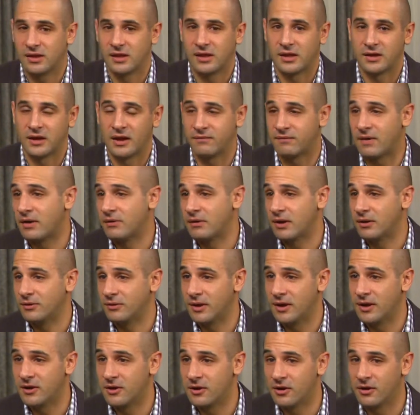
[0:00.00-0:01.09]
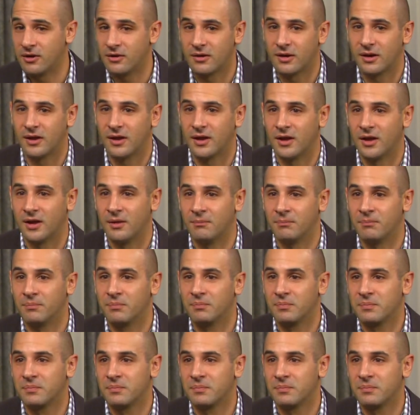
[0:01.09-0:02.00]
and I found out later um,